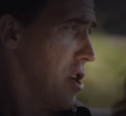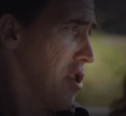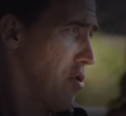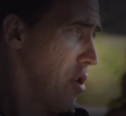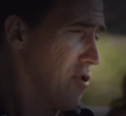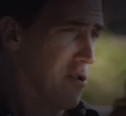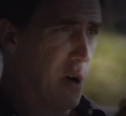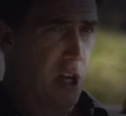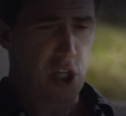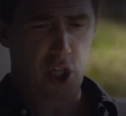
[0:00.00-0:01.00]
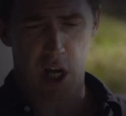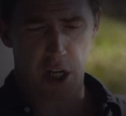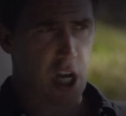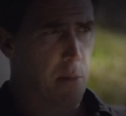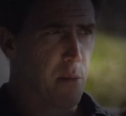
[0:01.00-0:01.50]
I don't know if you know this, and
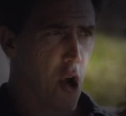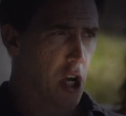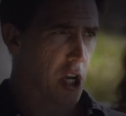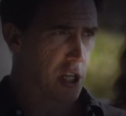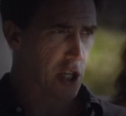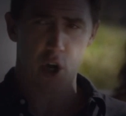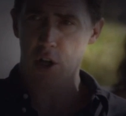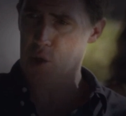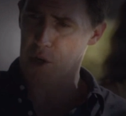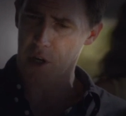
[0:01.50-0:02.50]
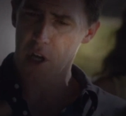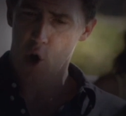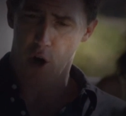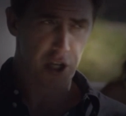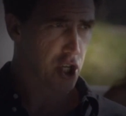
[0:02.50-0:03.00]
Cubby Broccoli and Saltzman
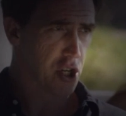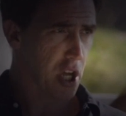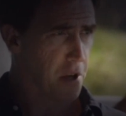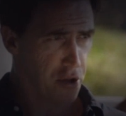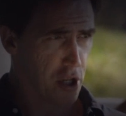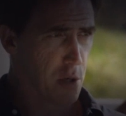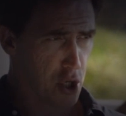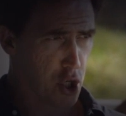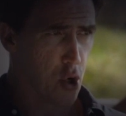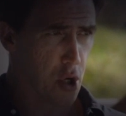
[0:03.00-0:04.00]
auditioned him. They thought he was good.